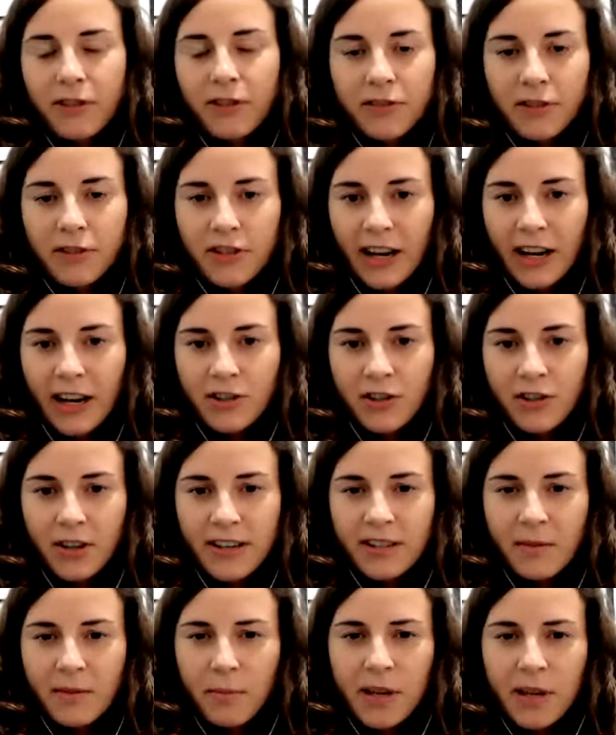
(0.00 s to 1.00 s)
trajectories
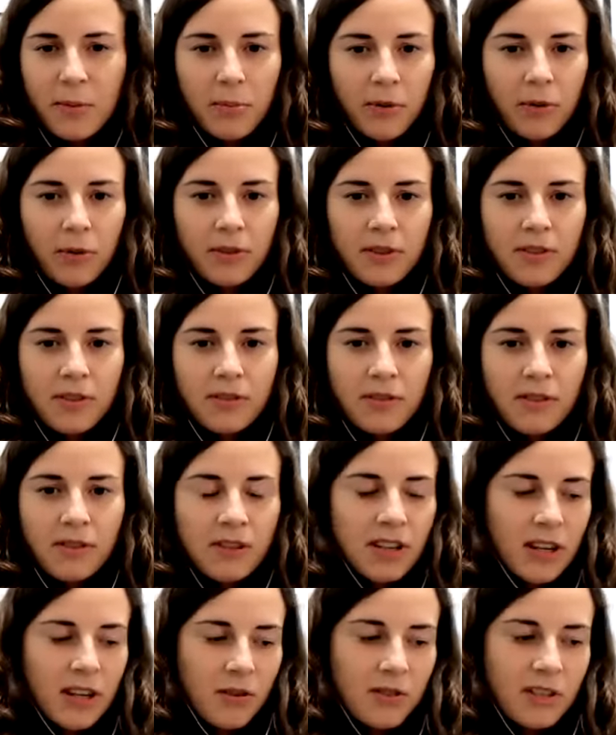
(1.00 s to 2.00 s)
and people you
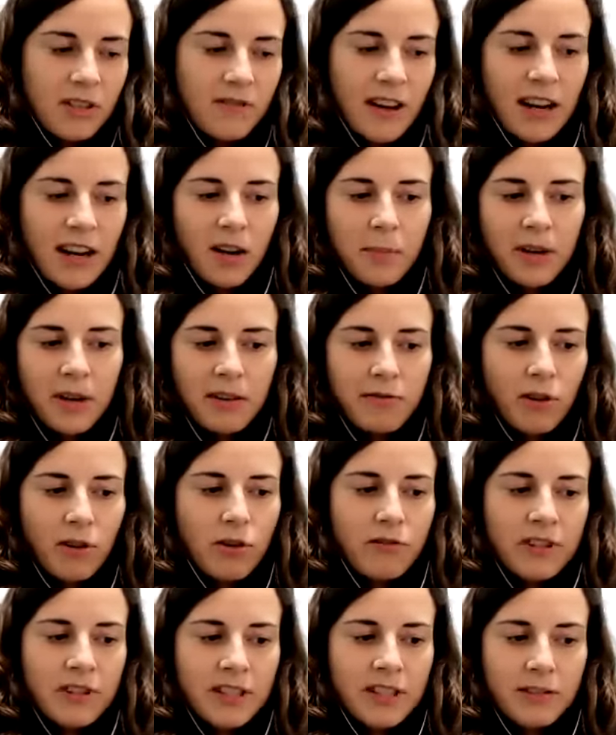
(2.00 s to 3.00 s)
know develop and evolve
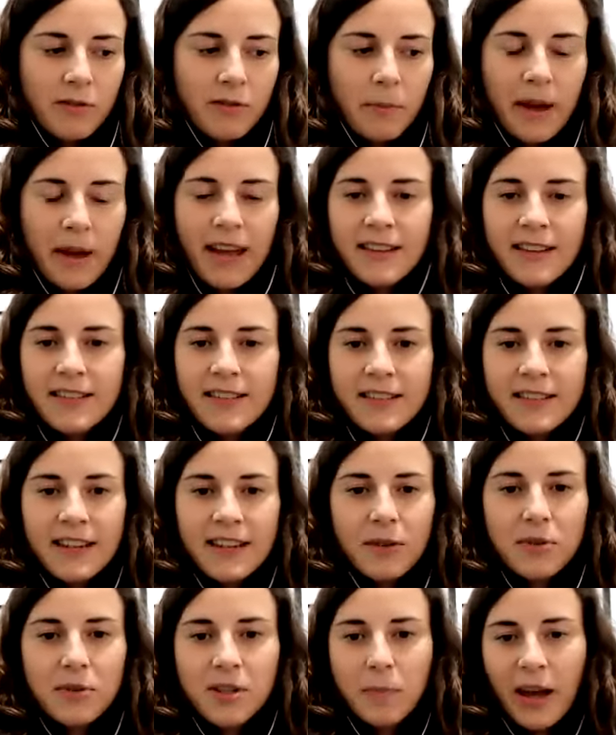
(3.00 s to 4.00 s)
at different paces and
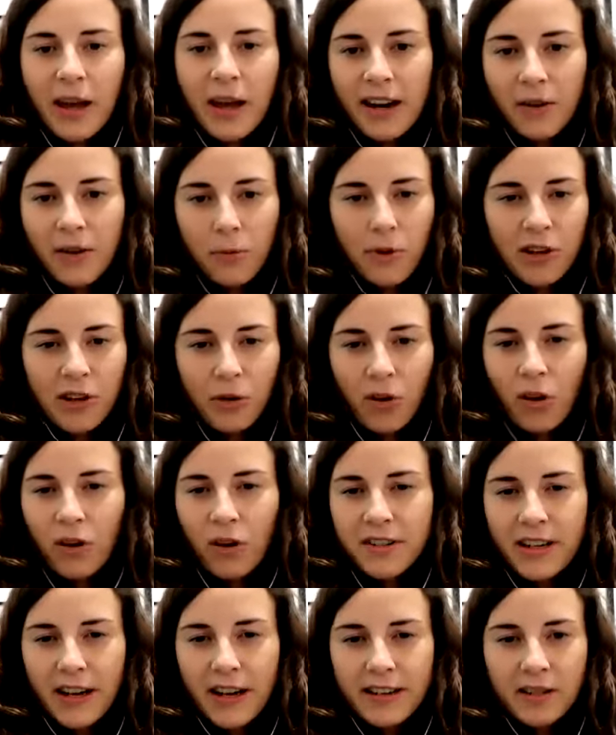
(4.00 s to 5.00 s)
it will depend what your
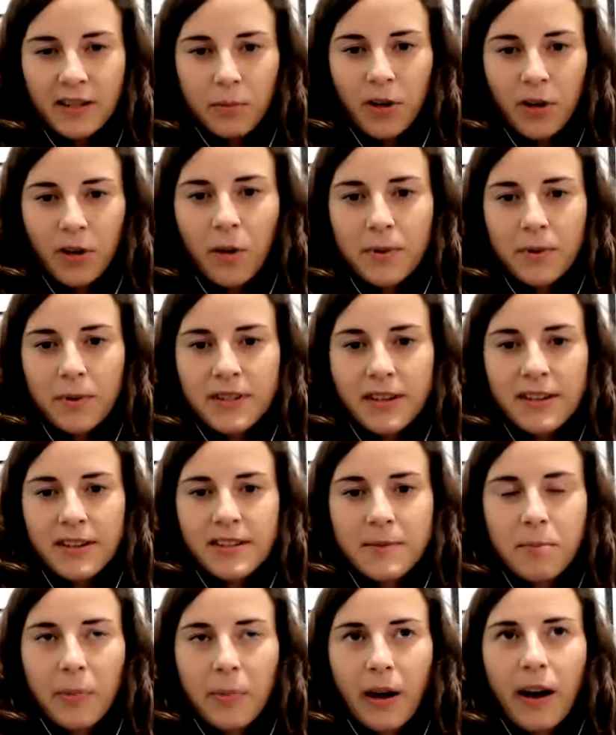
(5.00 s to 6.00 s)
context and purpose
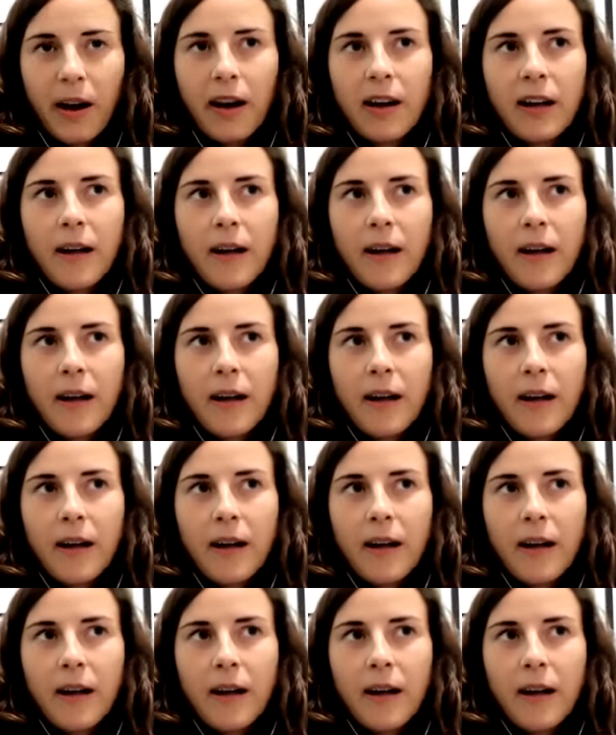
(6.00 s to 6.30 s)
is but